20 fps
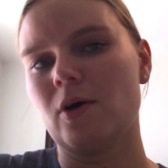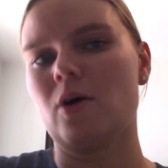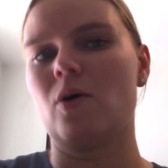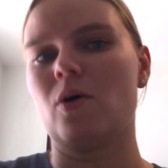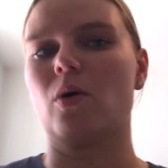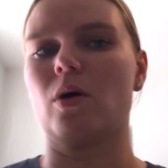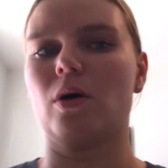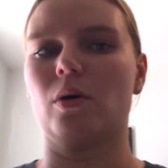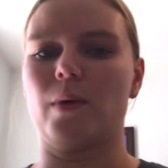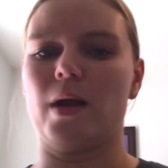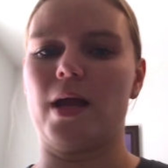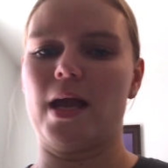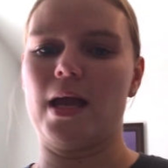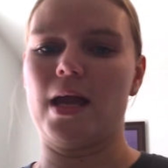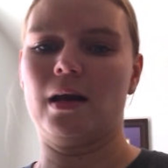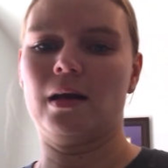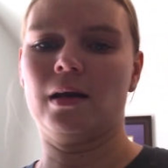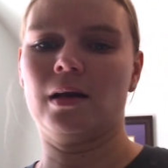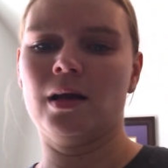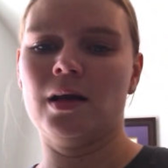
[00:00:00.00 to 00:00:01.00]
or
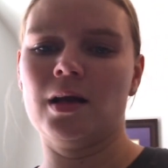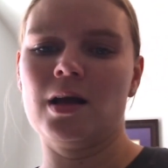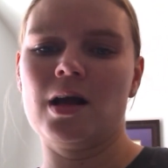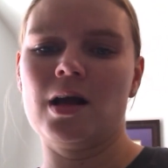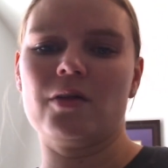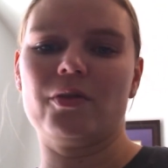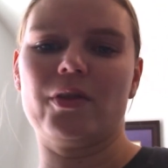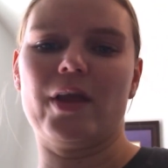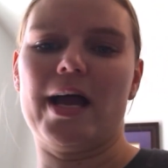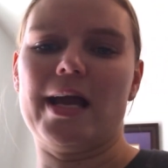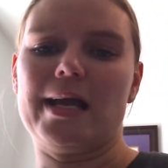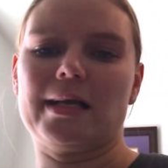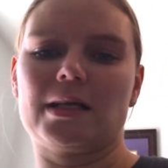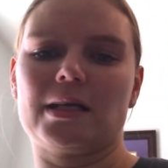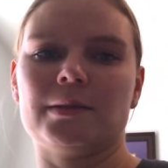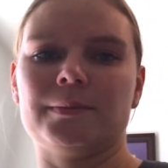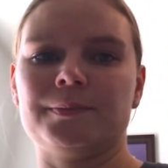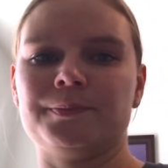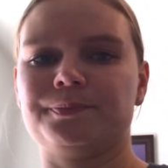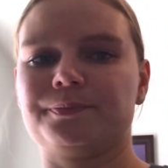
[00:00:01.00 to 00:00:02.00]
when
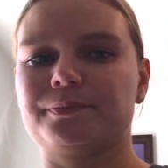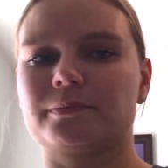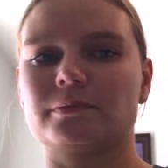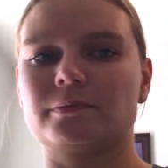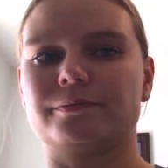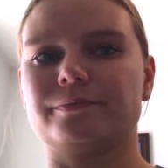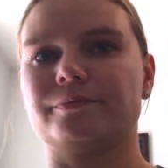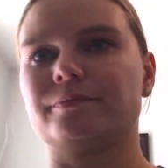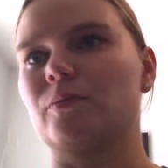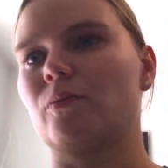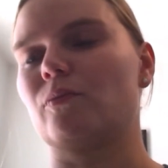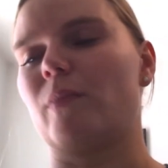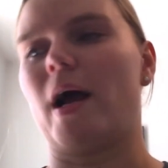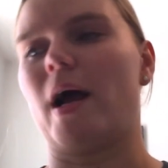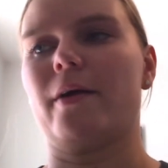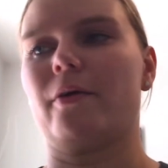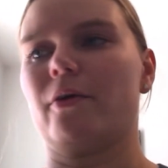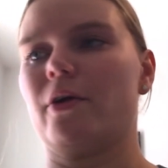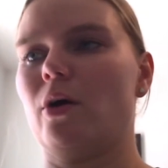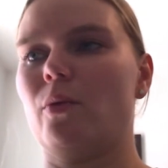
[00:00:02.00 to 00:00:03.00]
like,
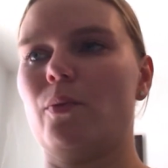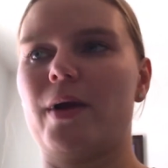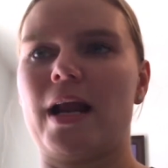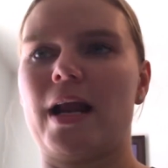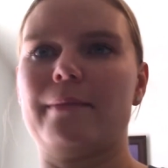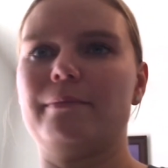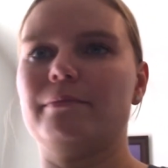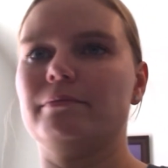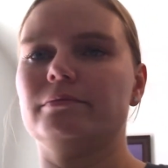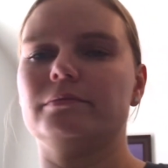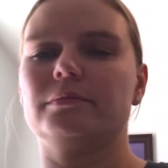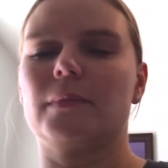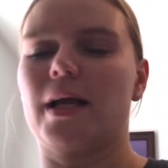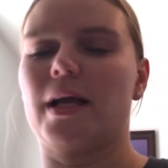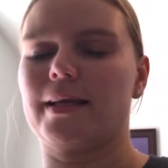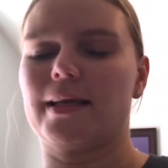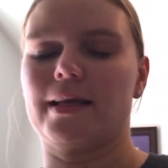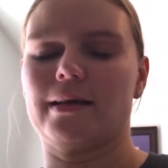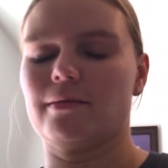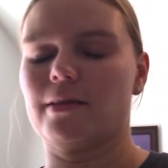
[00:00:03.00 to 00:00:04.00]
I don't know, I
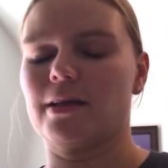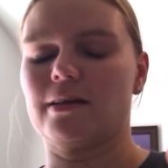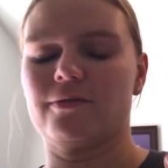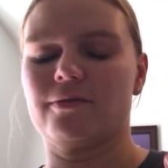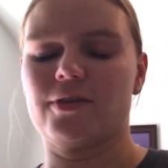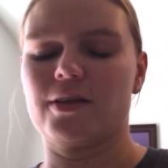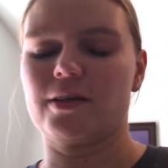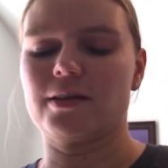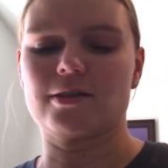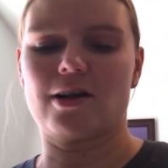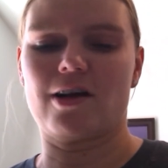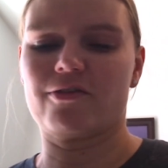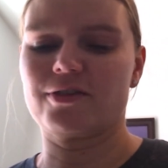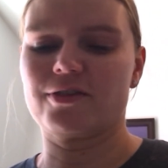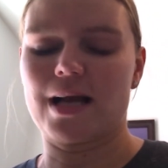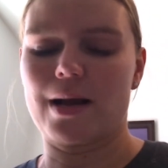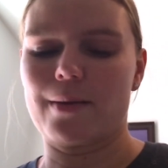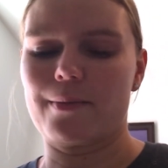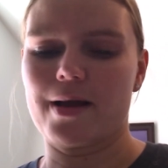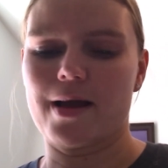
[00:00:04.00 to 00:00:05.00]
can't think of things off the
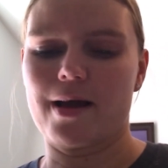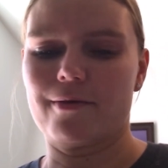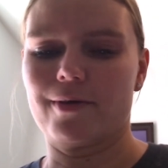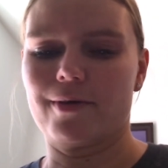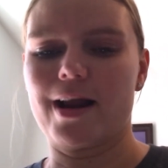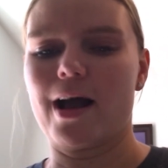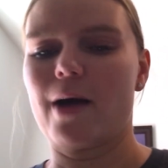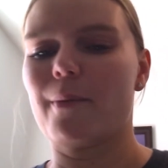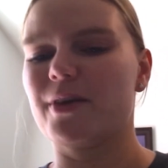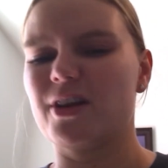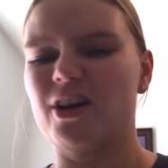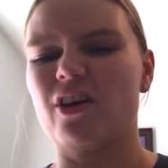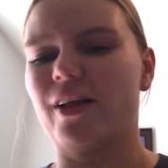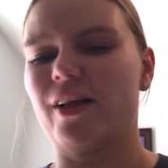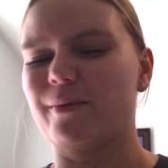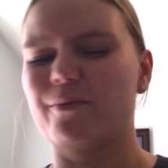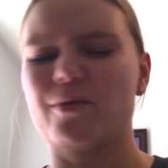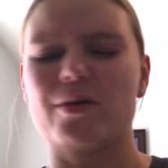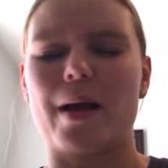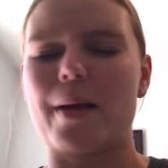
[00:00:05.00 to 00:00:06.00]
top of my head right now, but
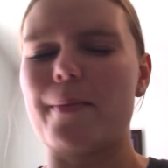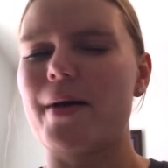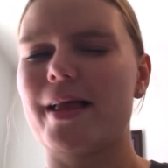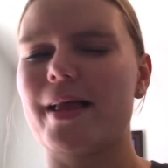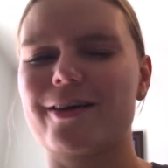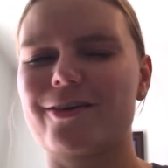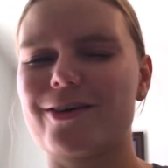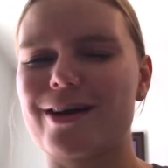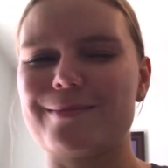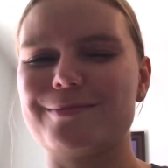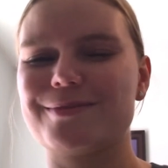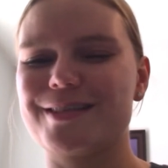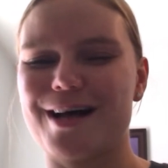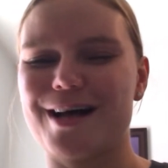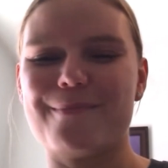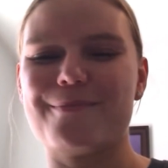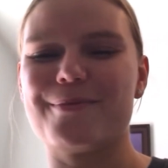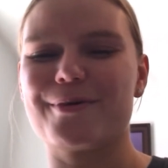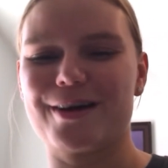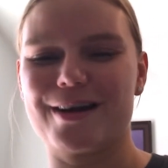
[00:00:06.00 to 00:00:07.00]
like when my belly cramps
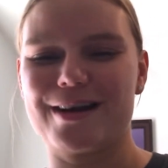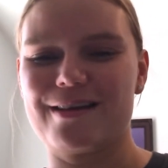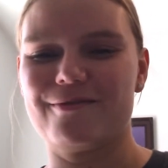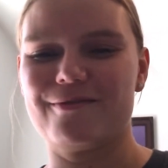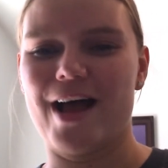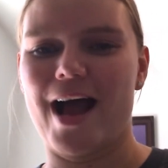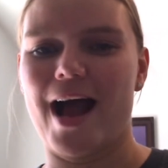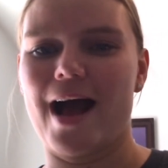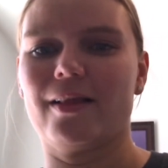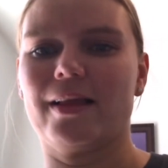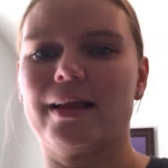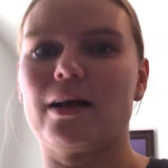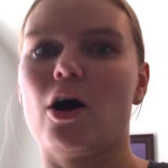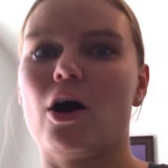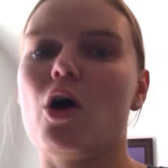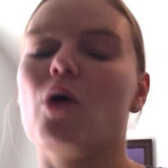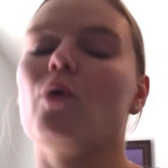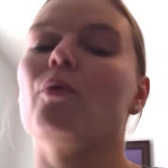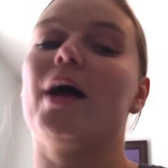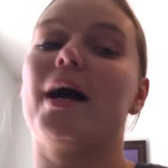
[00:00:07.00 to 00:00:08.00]
up or any of that, like,
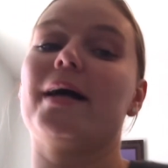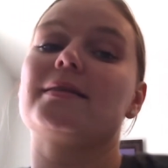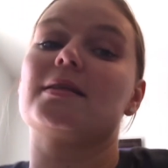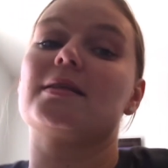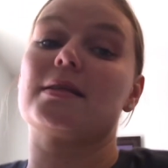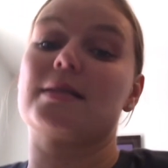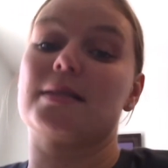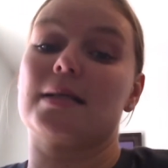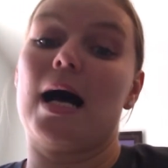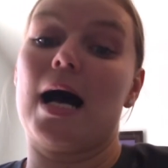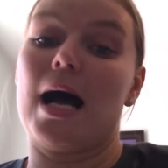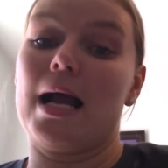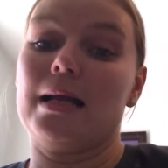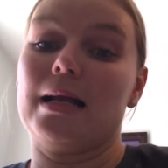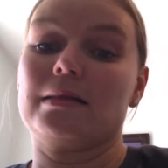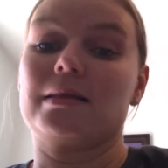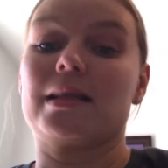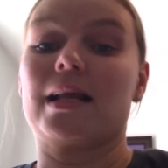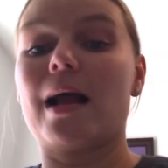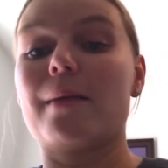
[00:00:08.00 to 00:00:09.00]
oh, that's a
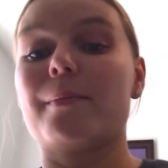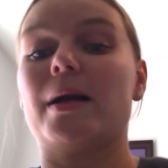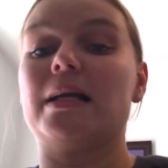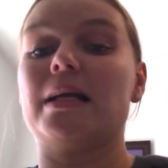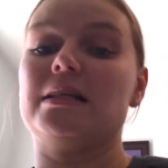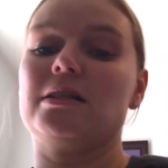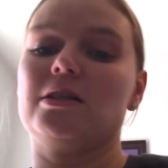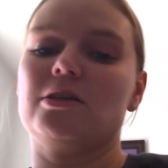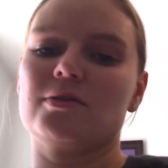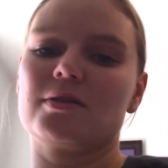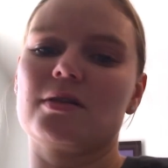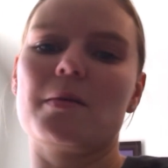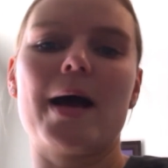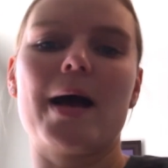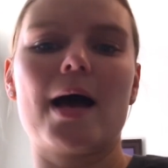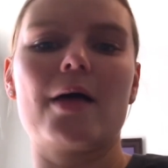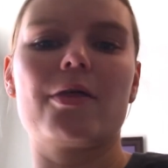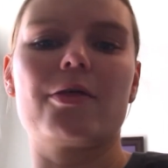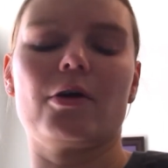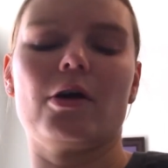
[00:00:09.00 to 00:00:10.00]
sign that I might need to use the
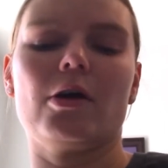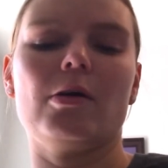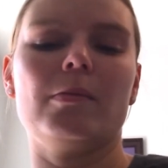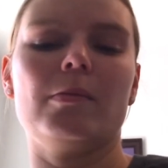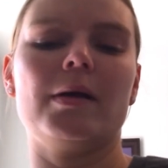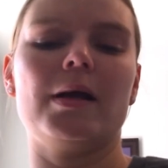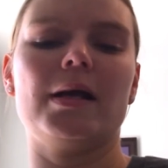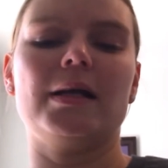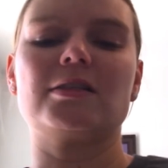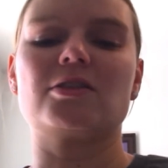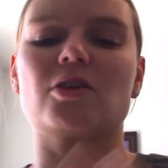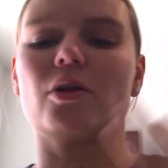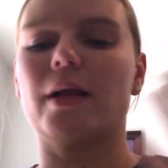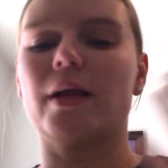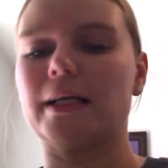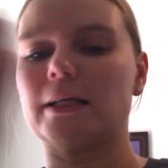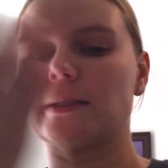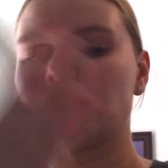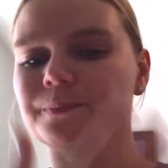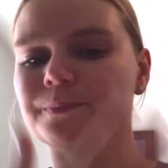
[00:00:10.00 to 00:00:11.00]
bathroom. And so like